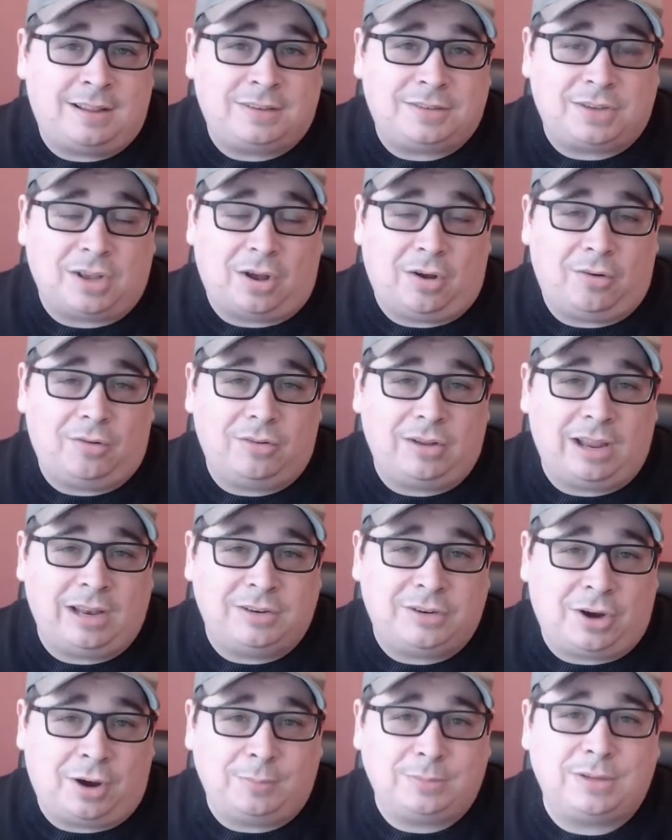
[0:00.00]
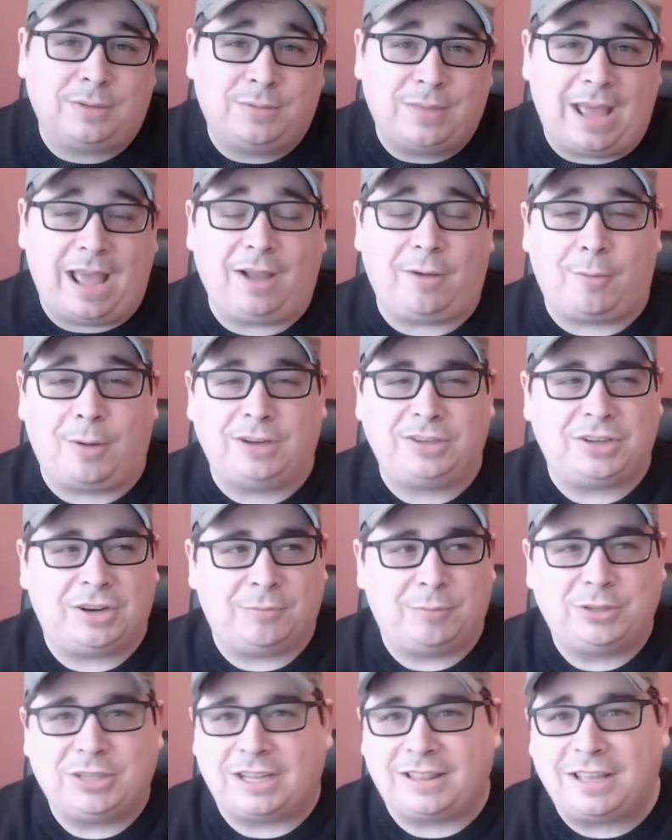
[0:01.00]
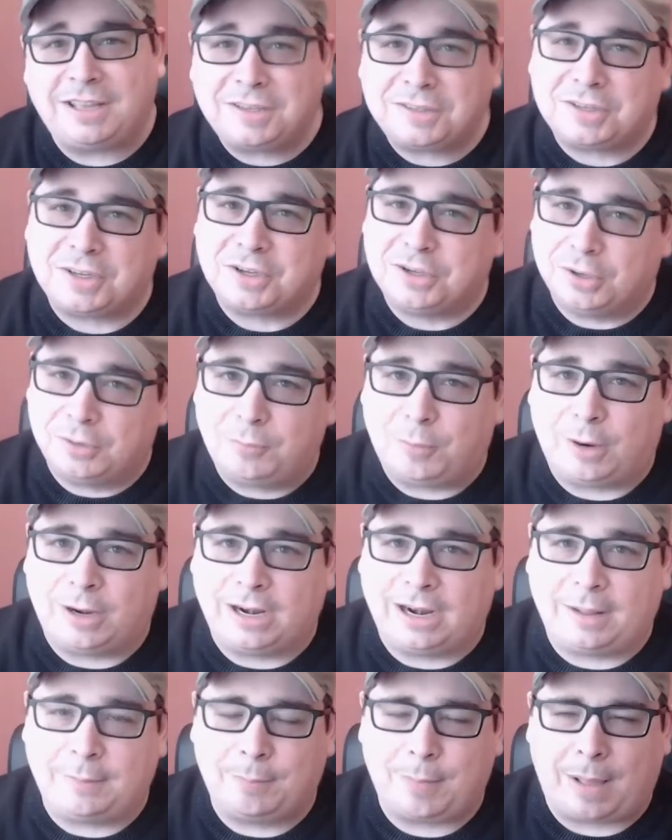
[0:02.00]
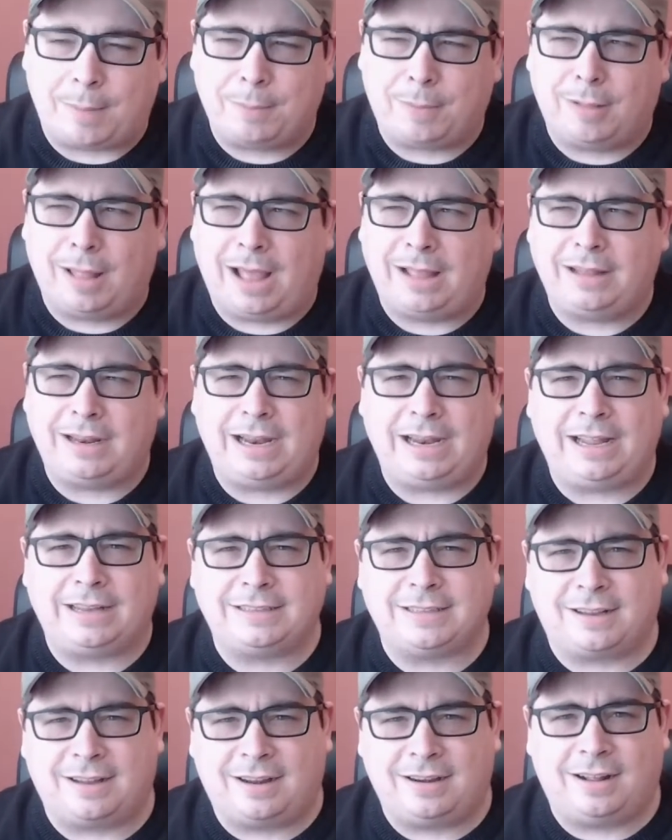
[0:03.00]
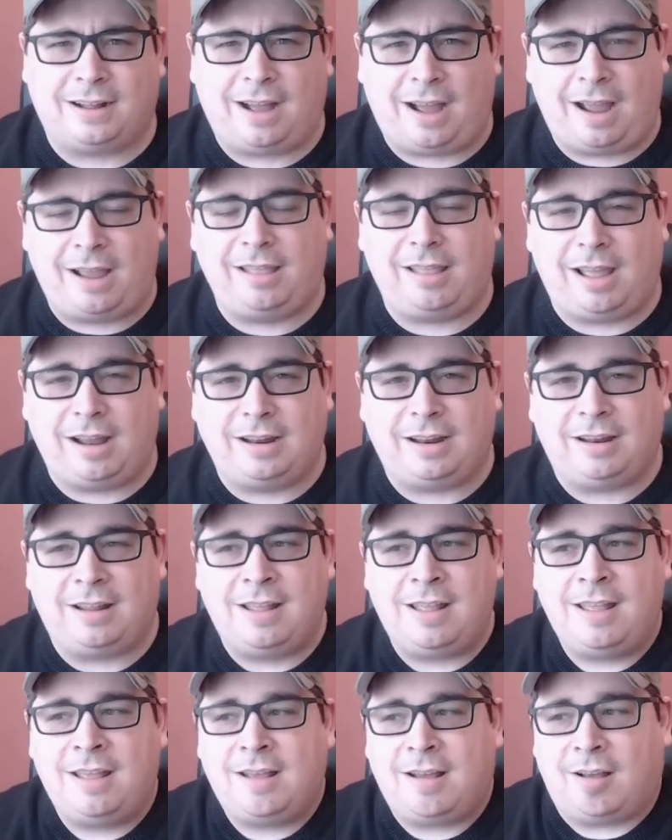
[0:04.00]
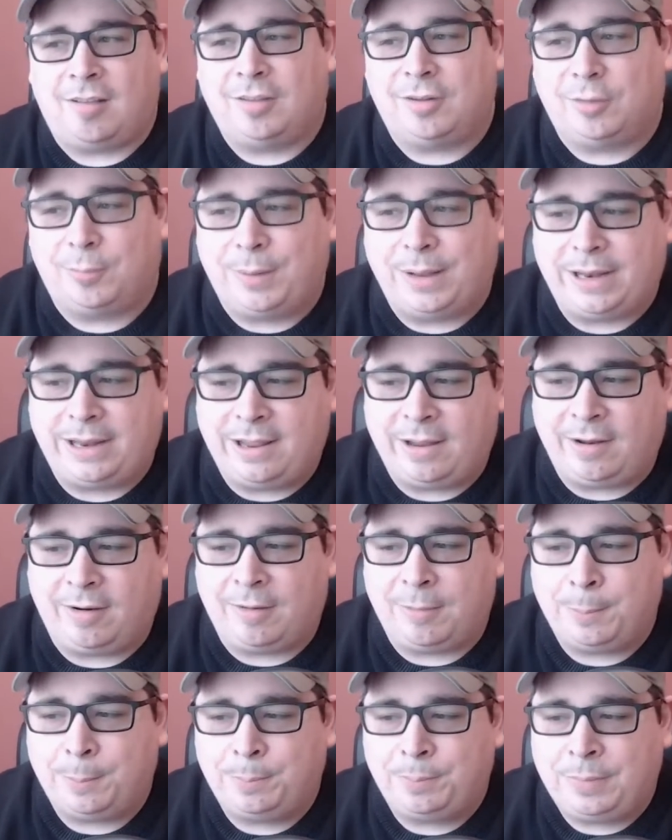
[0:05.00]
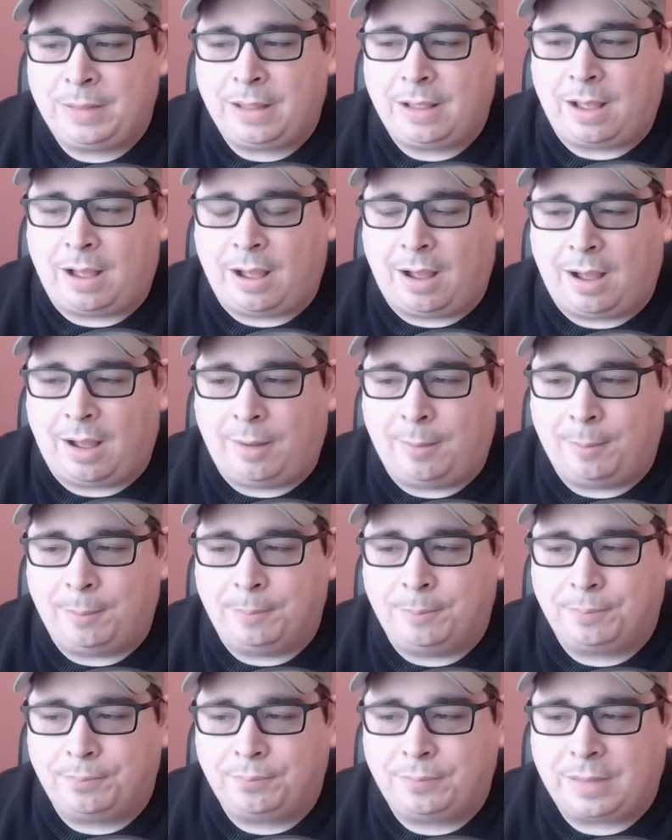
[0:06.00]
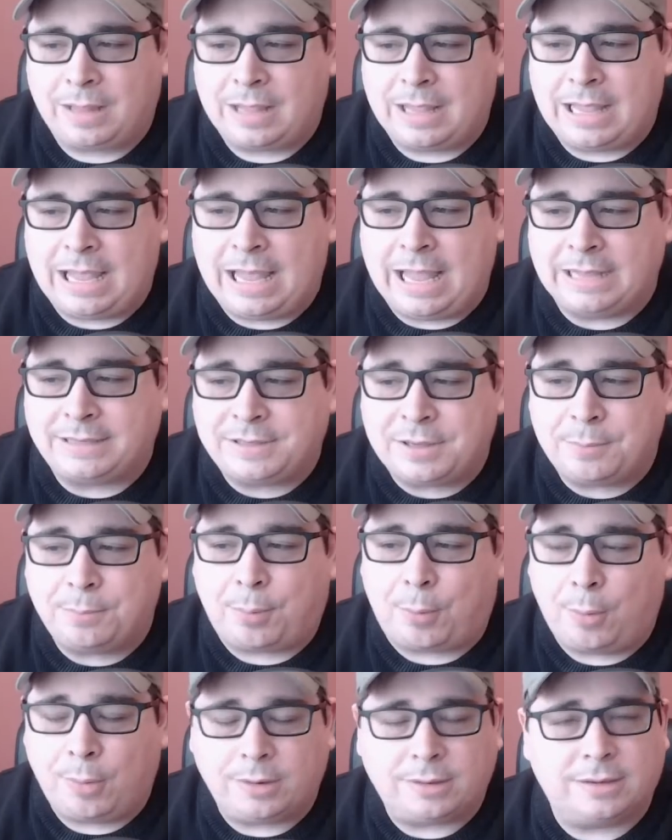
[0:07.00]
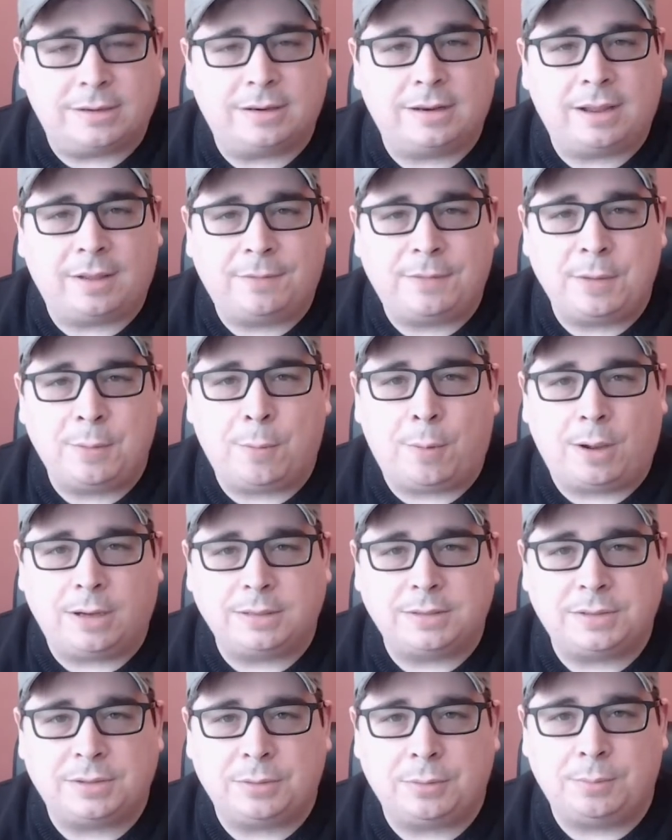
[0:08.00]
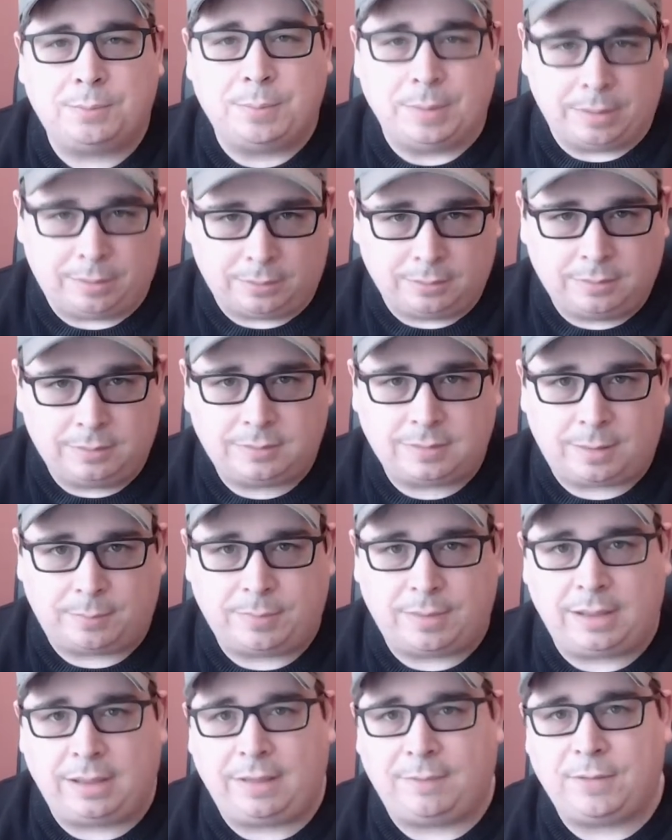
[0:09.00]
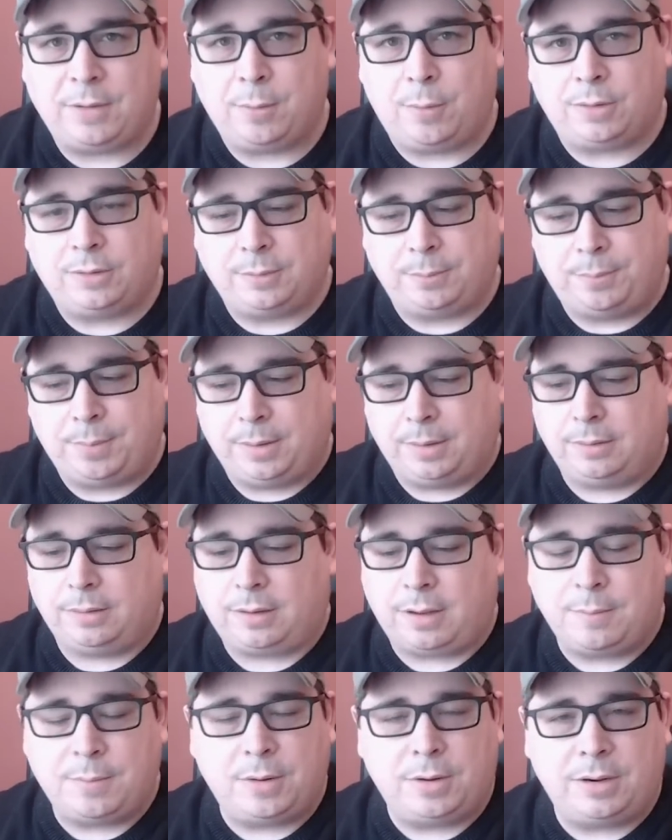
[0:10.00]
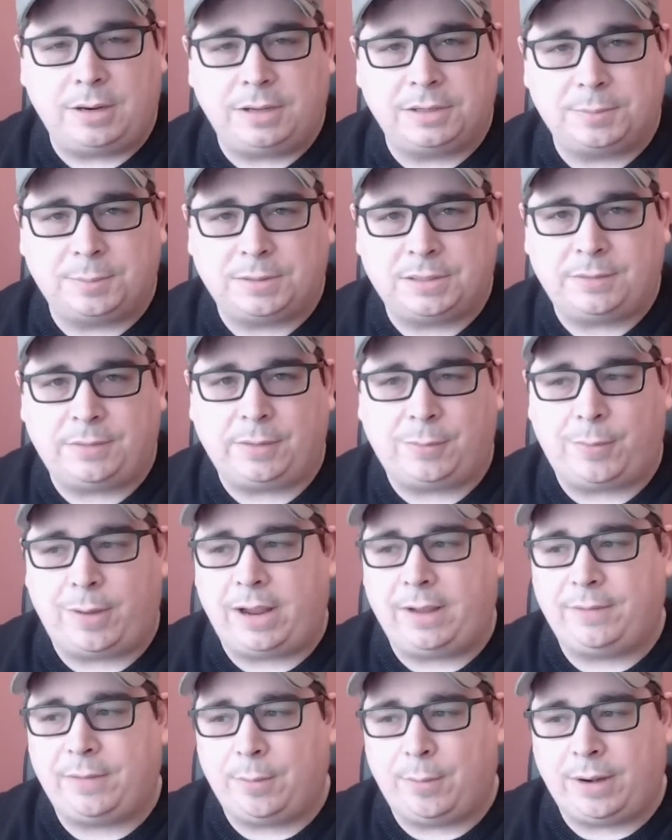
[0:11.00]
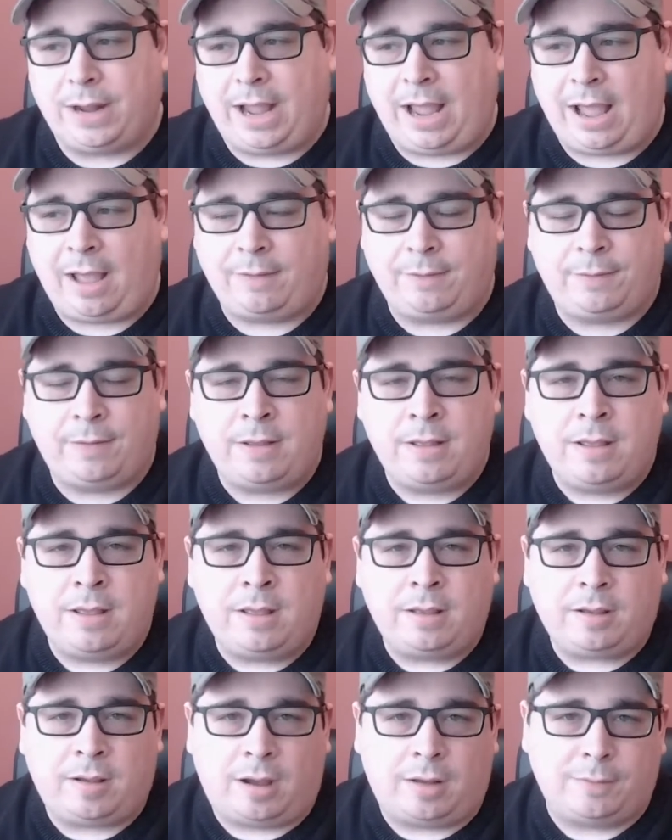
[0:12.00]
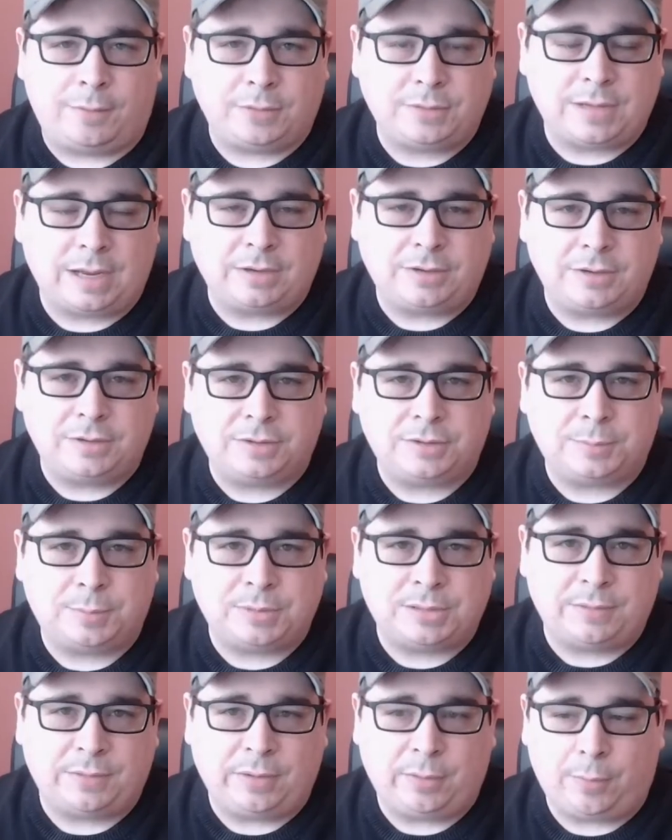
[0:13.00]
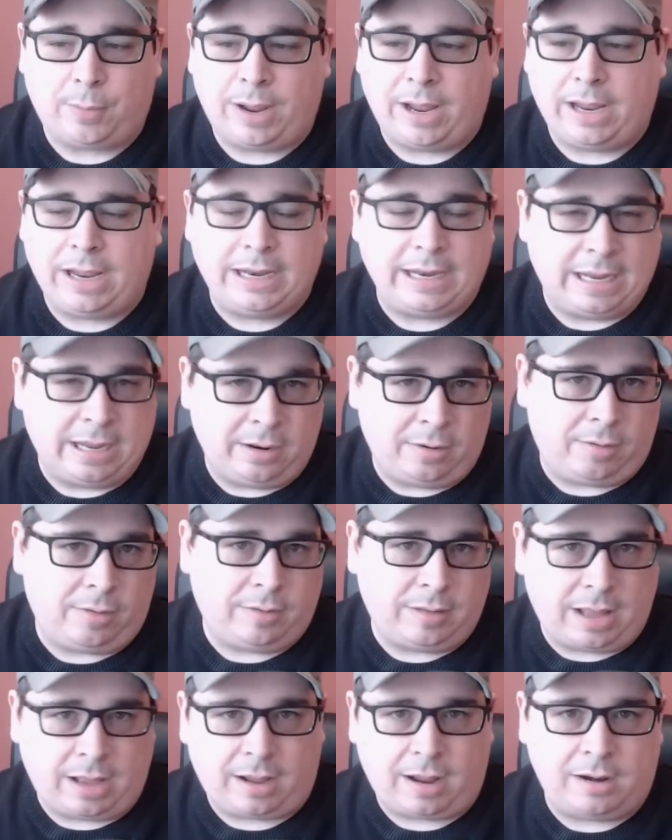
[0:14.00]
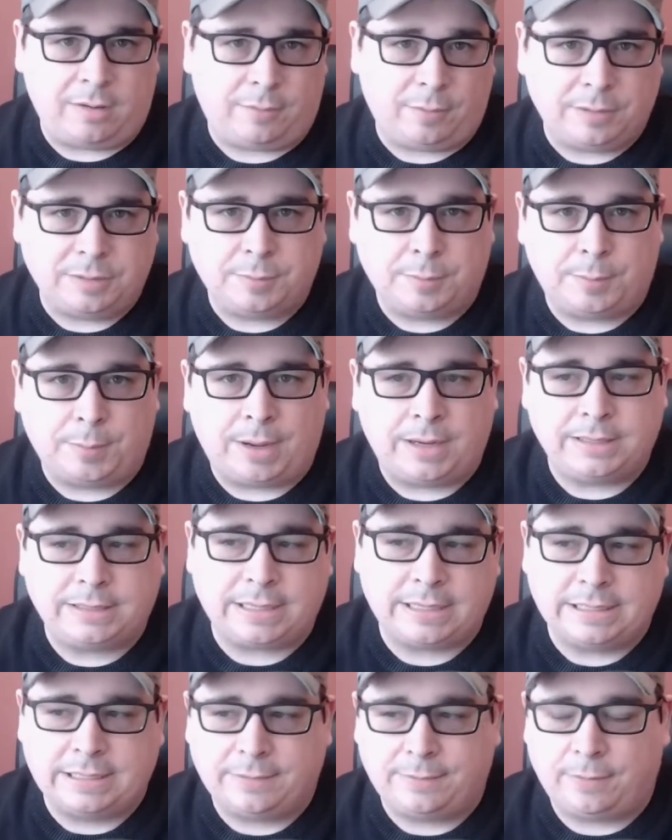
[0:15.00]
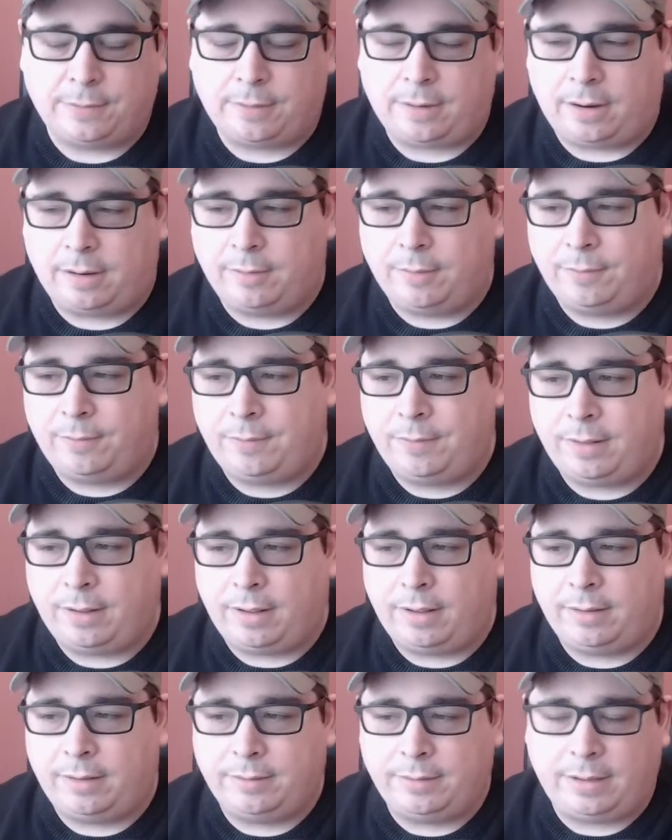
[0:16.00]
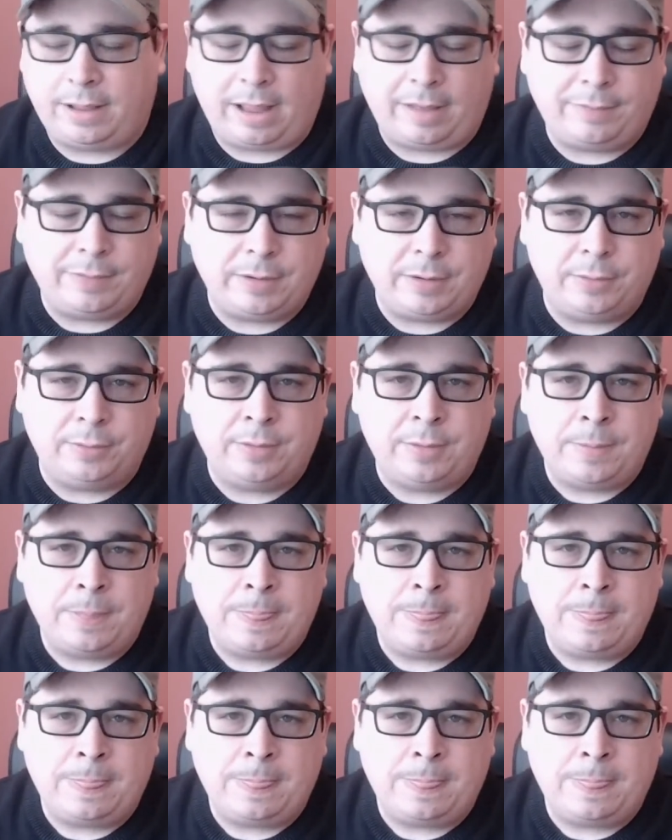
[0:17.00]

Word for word: So, in terms of that question, which I think is a good one, and I'm, I'm glad that I get to kind of highlight it a little bit here, um, it's important if you want to build something, if you want to build a community a specific way, if you want to have conversations a specific way, and here in that kind of reasonable minds can differ kind of uh, avenue,